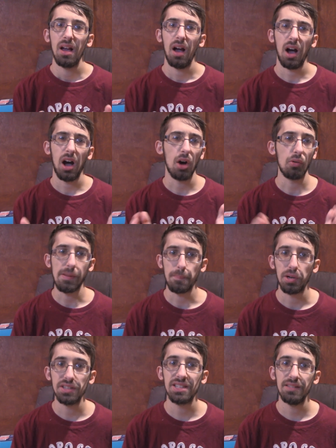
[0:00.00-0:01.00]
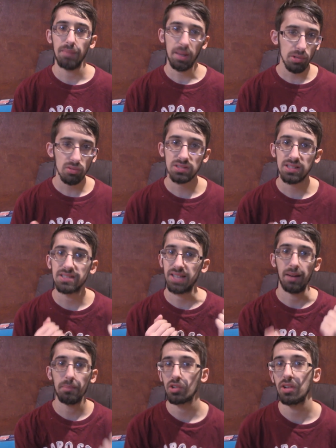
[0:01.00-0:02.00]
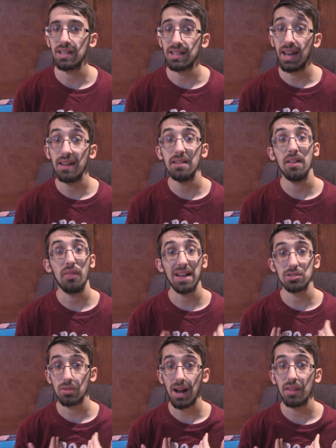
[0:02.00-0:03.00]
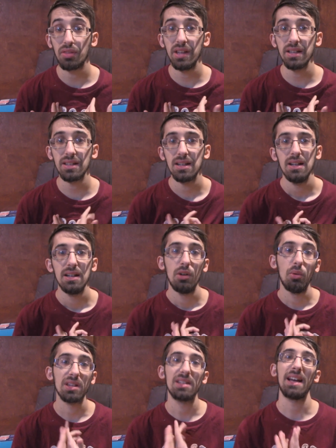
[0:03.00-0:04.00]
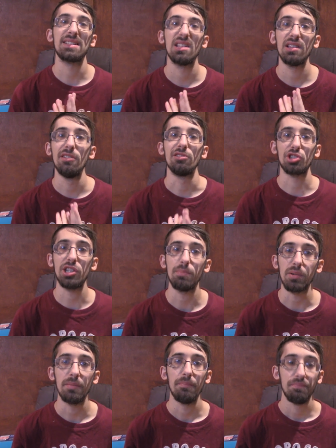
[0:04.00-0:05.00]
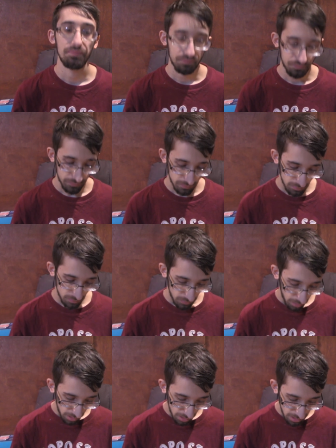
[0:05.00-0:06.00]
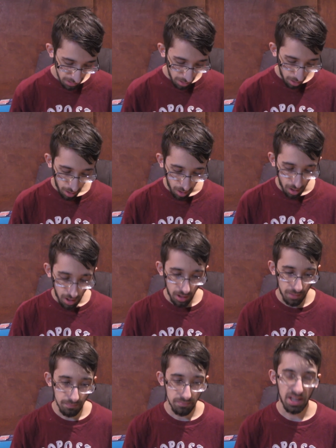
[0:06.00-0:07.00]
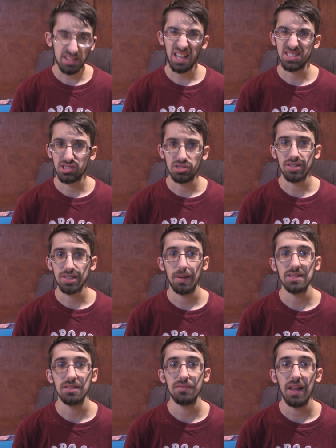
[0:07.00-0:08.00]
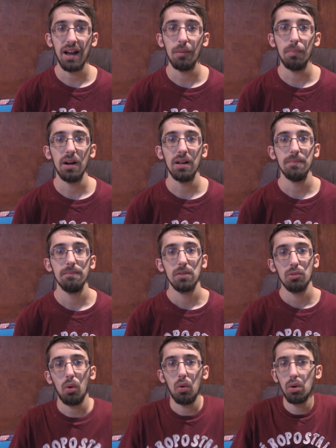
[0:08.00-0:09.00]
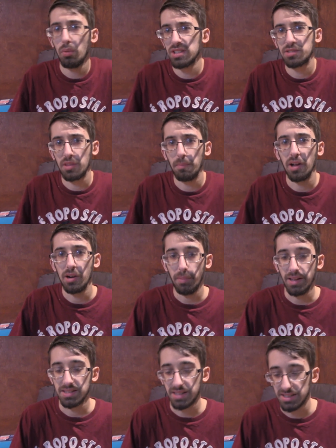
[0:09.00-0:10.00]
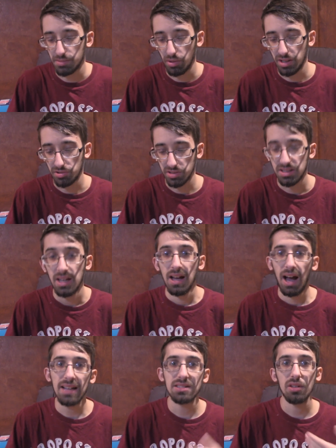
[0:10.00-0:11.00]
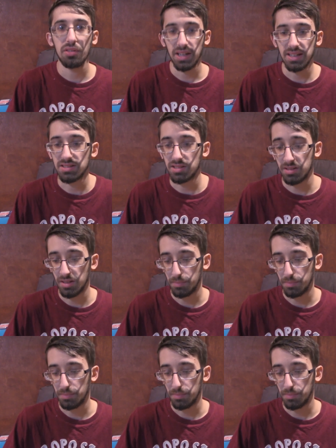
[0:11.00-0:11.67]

uh, reprinted, maybe we'll see Salamangreat again. That's what I think. When the deck's a little cheaper. Uh, not that's too expensive now, but or once the player base gets more interest. I still think it's gonna